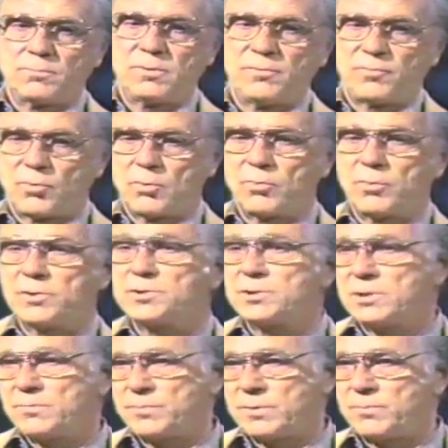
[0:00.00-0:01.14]
before which
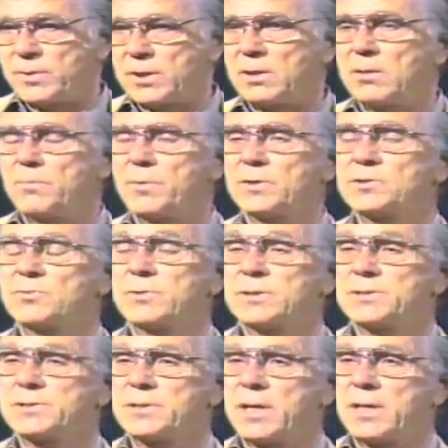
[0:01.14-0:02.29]
he'd been making a picture in
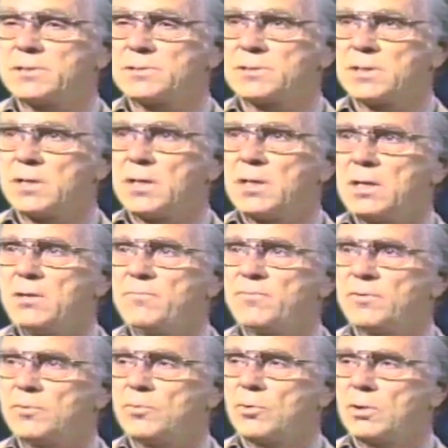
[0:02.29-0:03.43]
the States. He
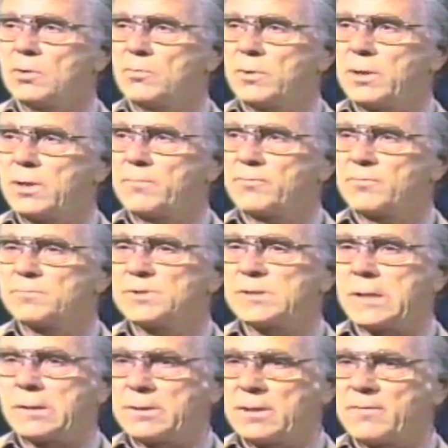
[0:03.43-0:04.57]
flew all the way up from
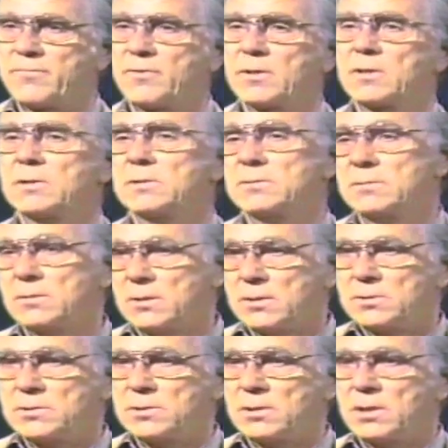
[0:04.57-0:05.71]
South Africa
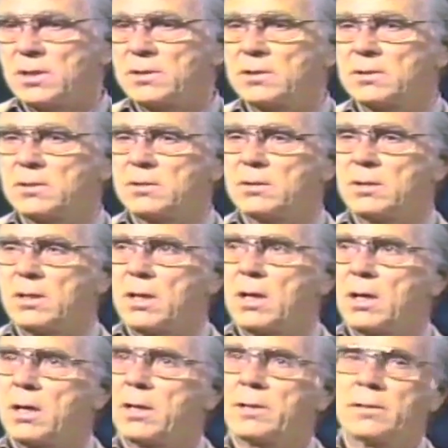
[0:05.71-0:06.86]
to London
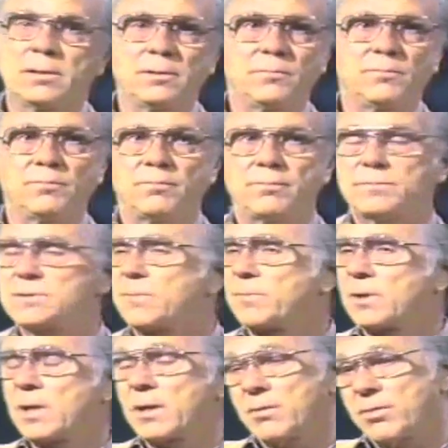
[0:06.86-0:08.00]
on something
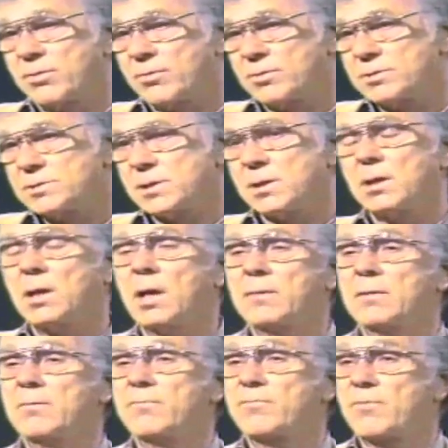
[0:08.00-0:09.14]
like a Thursday. He got
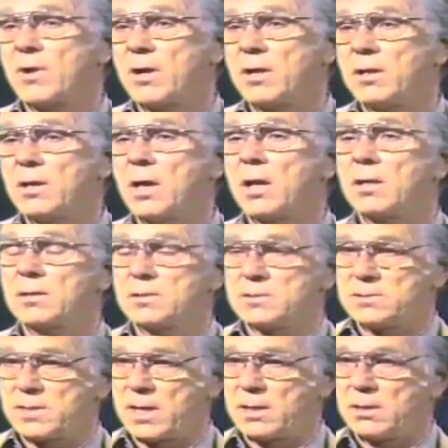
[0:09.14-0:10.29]
there Friday, got on the
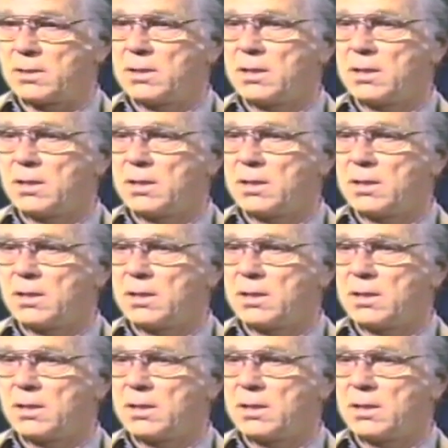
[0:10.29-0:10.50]
set.